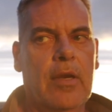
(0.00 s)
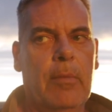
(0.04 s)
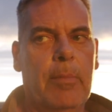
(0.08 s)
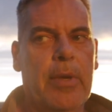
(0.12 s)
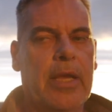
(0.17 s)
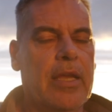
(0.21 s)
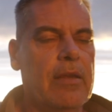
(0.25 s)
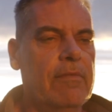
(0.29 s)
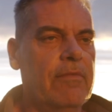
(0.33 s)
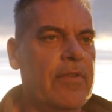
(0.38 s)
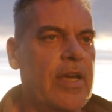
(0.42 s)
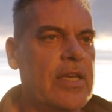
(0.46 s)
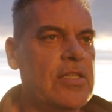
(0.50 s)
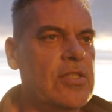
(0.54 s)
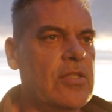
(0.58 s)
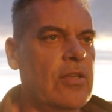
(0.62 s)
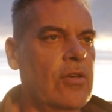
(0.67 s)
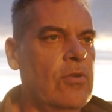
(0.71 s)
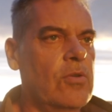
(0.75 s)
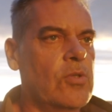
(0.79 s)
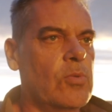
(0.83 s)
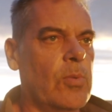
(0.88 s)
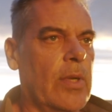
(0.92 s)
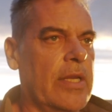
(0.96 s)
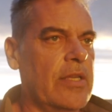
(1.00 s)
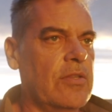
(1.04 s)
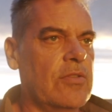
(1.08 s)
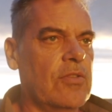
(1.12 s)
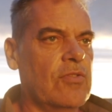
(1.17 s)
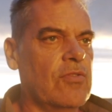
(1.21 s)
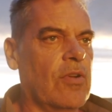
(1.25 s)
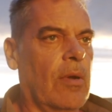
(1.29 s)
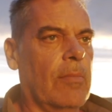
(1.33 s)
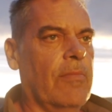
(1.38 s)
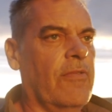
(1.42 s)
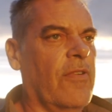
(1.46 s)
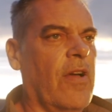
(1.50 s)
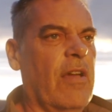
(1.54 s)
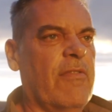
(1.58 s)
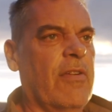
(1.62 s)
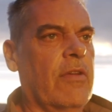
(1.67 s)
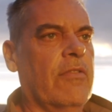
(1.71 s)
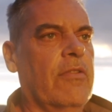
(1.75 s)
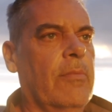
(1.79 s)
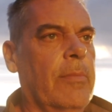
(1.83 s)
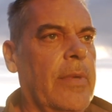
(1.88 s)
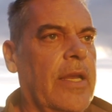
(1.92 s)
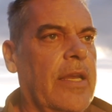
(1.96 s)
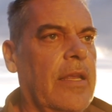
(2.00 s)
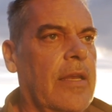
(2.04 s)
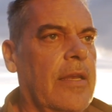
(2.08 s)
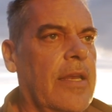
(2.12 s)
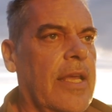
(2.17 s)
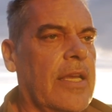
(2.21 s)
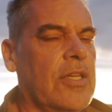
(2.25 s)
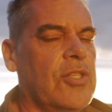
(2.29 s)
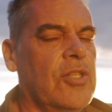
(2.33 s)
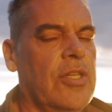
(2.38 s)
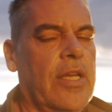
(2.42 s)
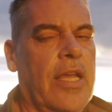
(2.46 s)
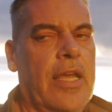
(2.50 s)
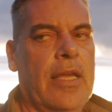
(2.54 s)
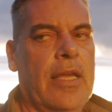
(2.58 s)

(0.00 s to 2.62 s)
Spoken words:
than a big investor who's willing to drop 500 million next